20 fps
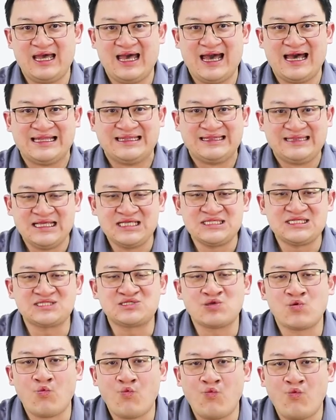And this
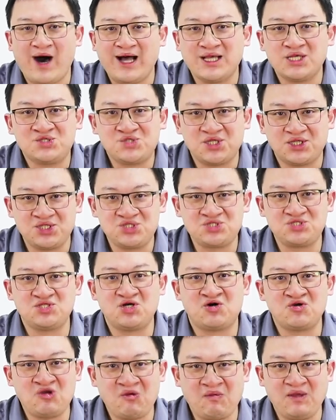is what
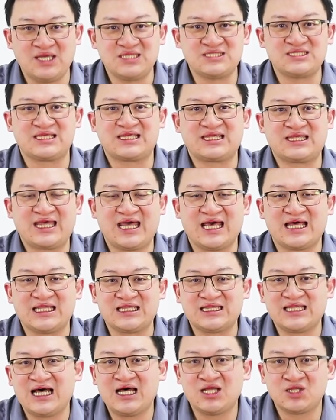traditional UPS
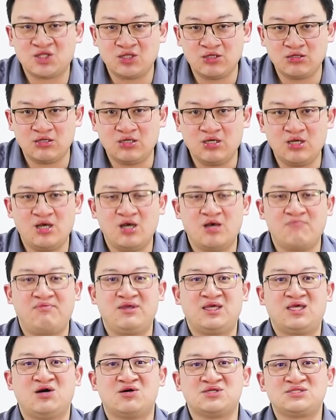cannot do
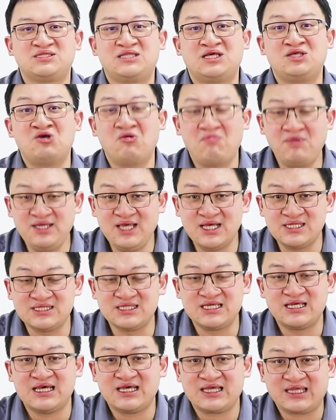because the UPS
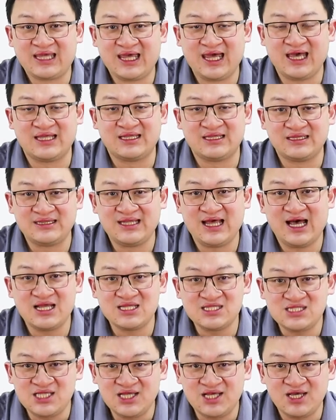
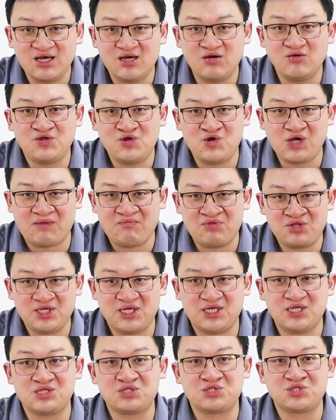cannot tell your
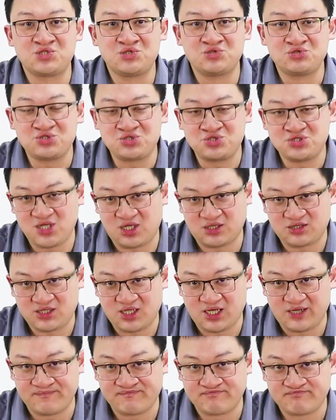computer to shut
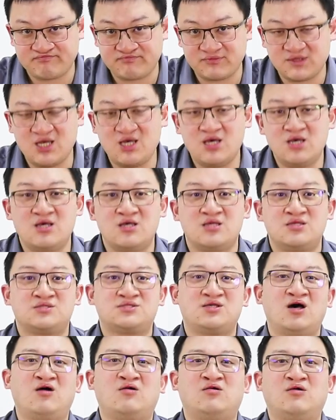down.
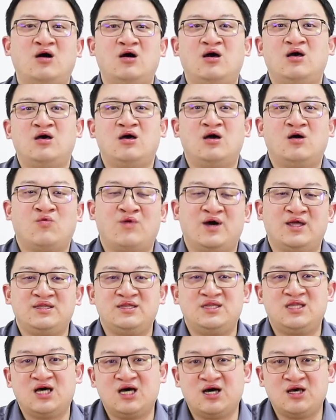So
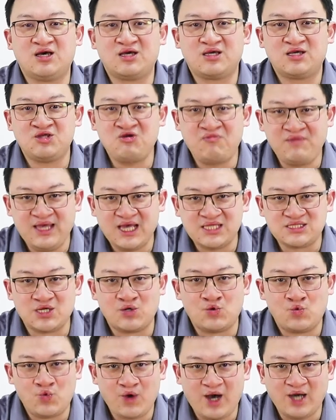when the UPS
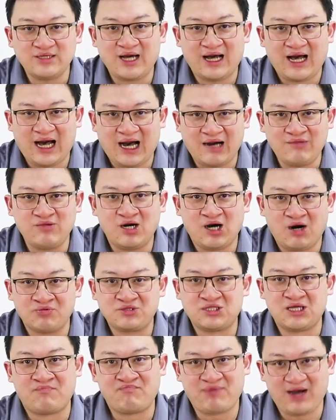run out
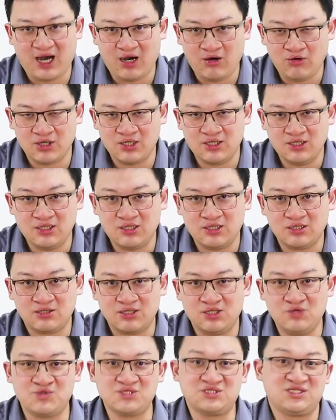of the power,
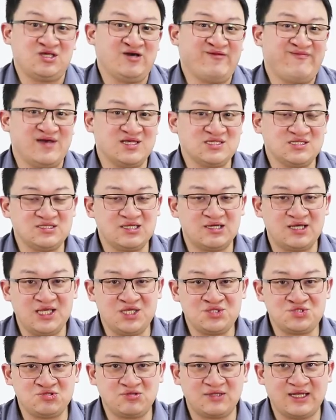you will still facing the
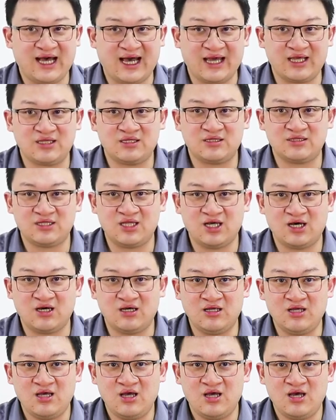issue like
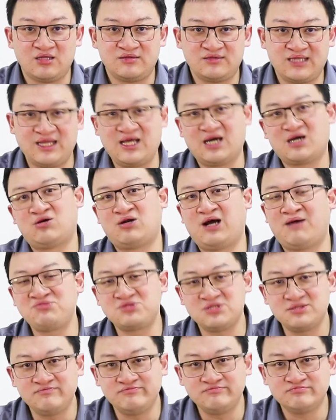the data
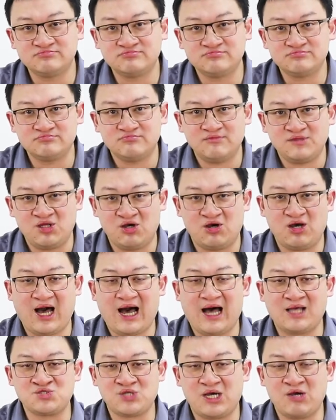corruption, your
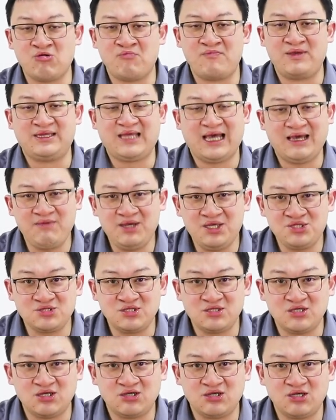hard drive will be damaged,
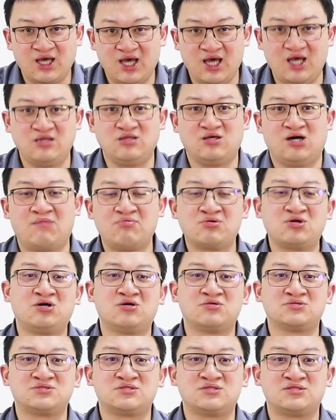and of
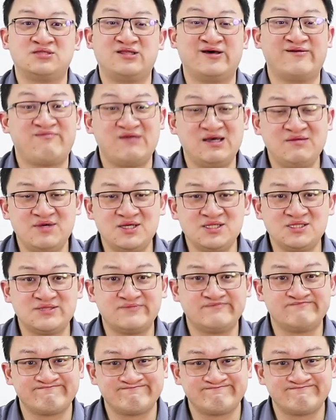course, the famous